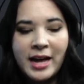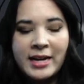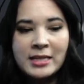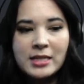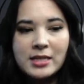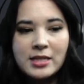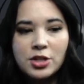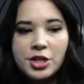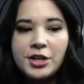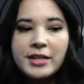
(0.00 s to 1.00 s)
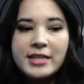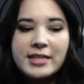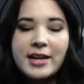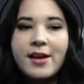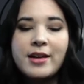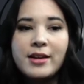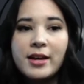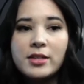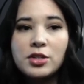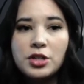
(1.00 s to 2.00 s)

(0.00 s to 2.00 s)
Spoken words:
And it says that cherry is at index